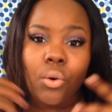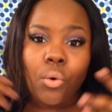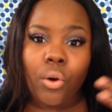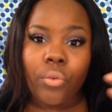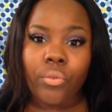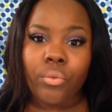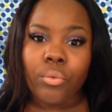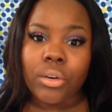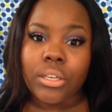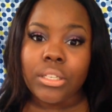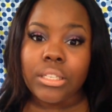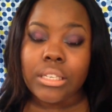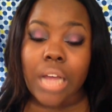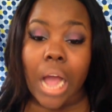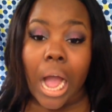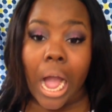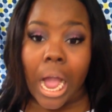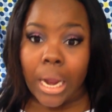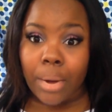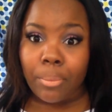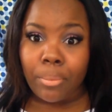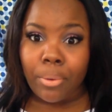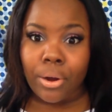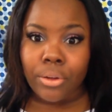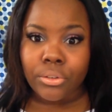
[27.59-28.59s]
Or if you want to see an
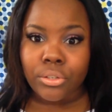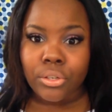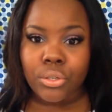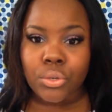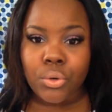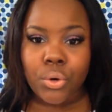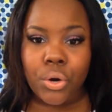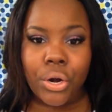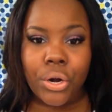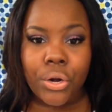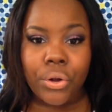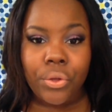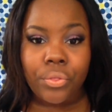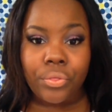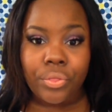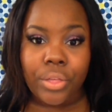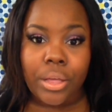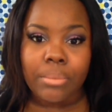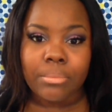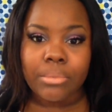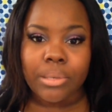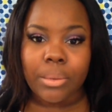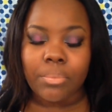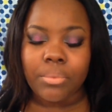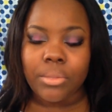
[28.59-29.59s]
eyebrow tutorial,
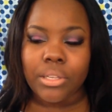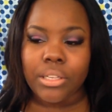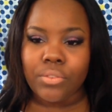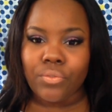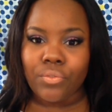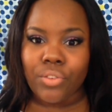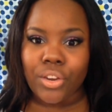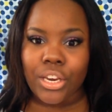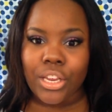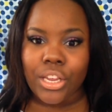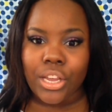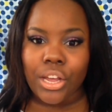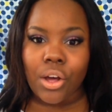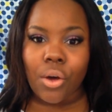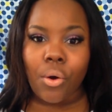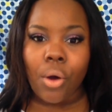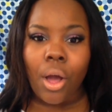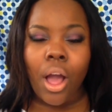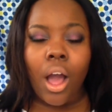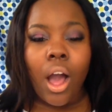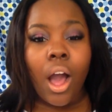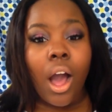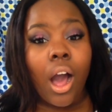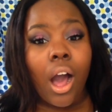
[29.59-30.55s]
thumbs up this video.